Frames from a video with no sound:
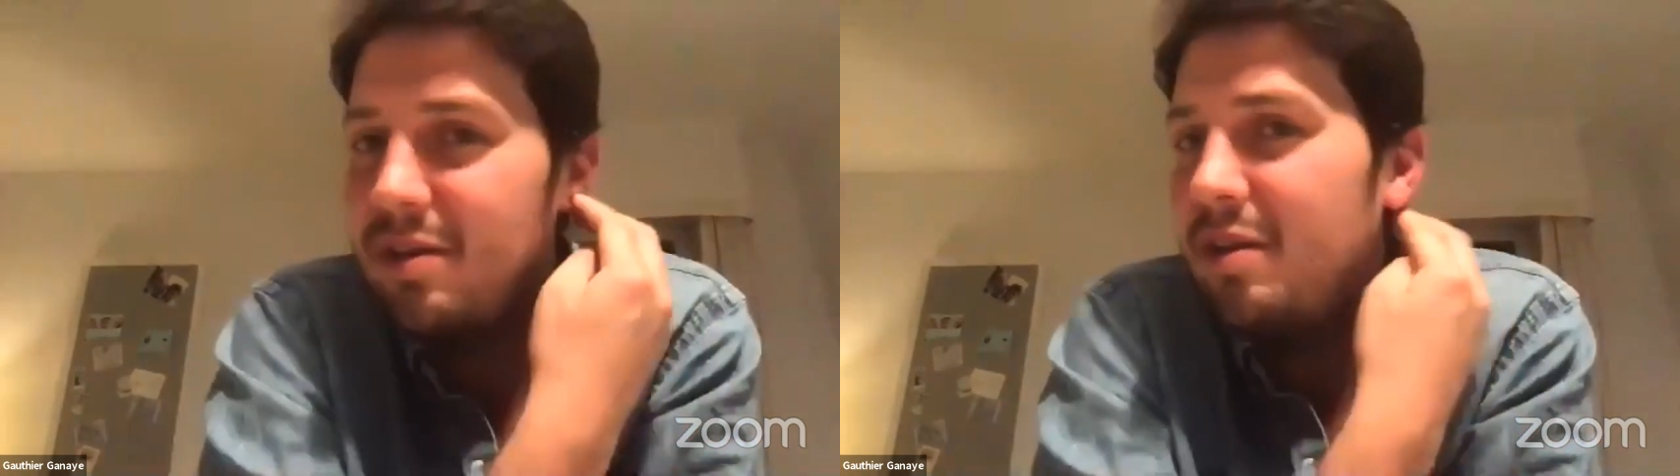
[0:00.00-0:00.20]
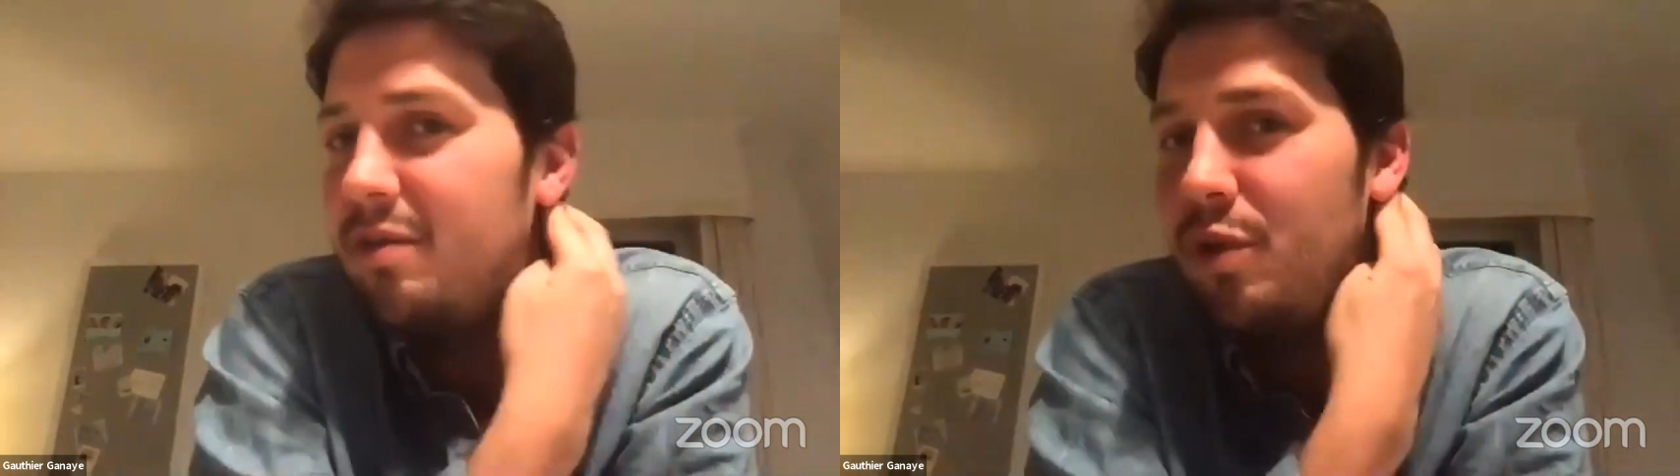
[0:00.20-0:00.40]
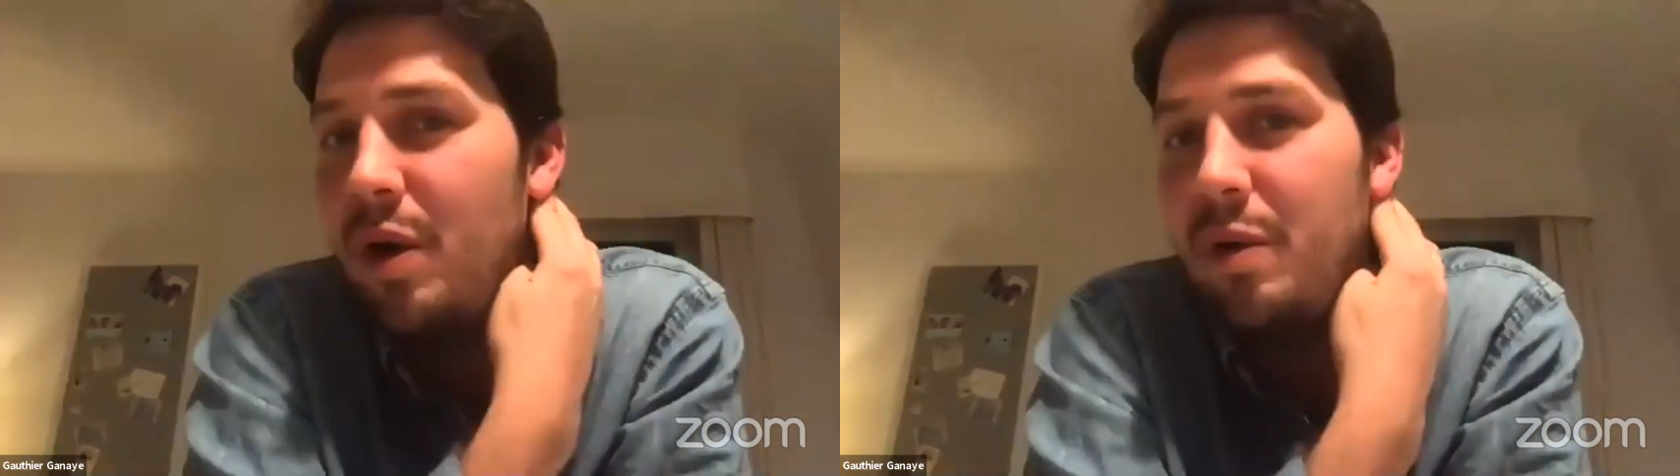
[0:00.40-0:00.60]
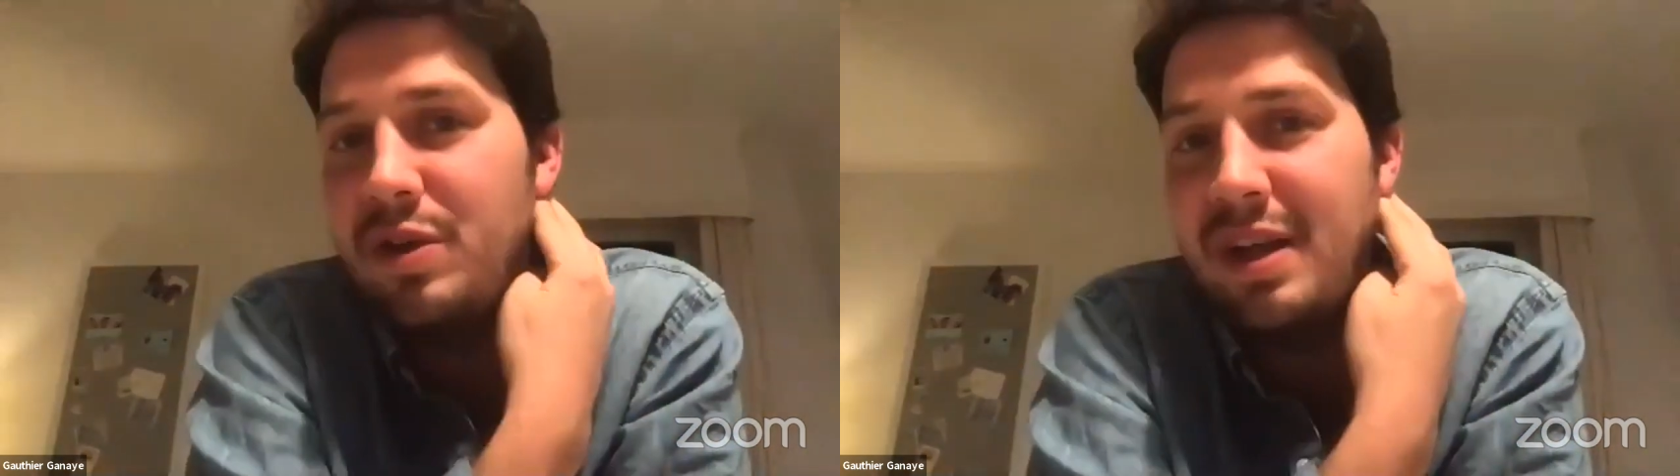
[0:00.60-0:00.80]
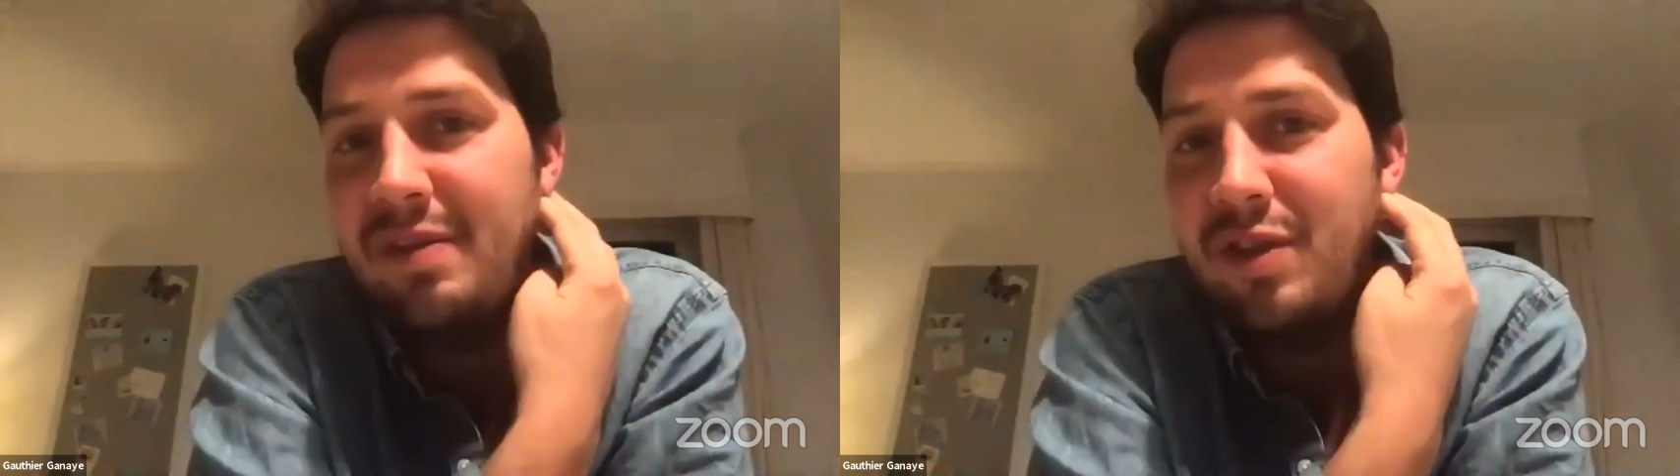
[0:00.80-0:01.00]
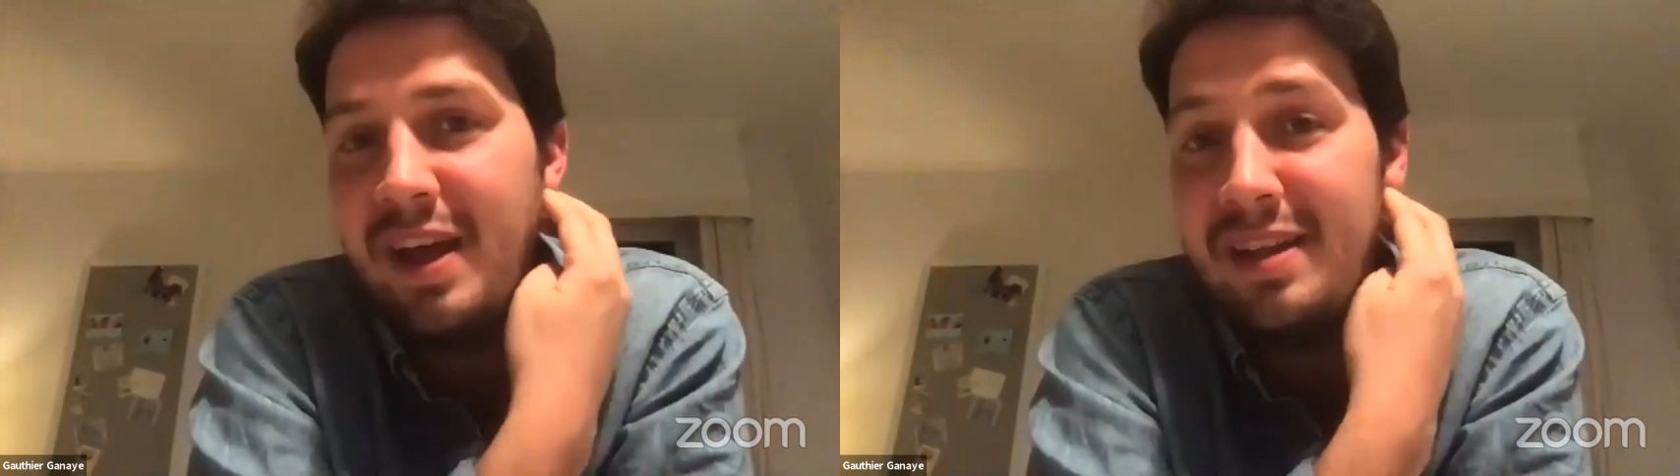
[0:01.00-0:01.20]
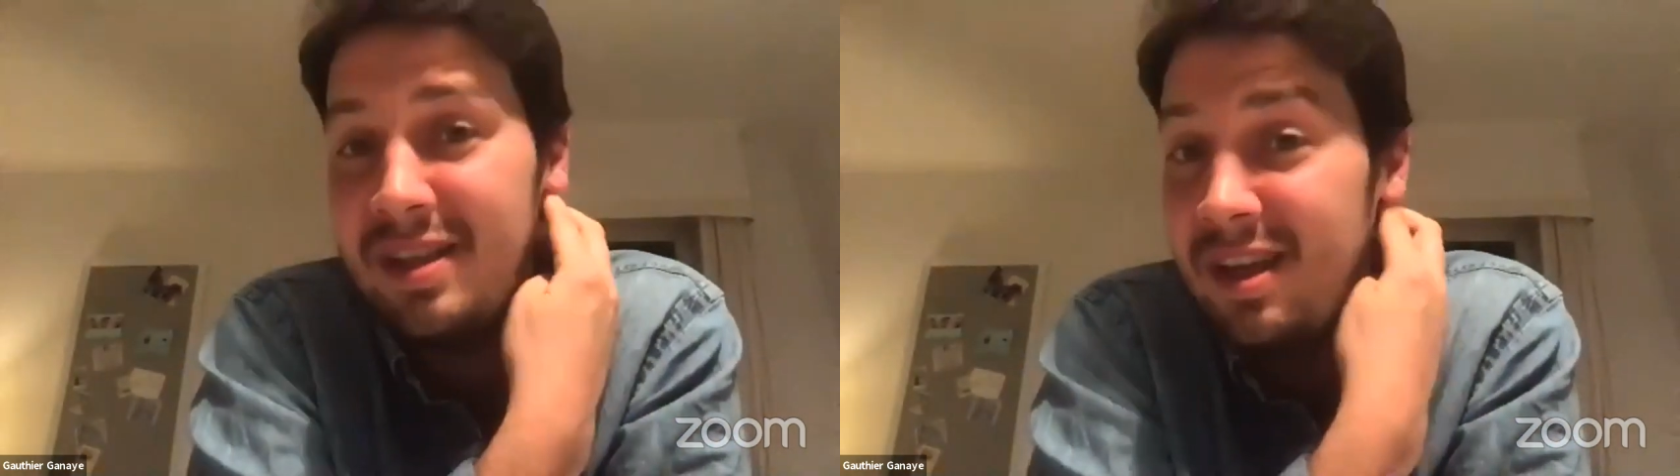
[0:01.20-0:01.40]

a few hours after that.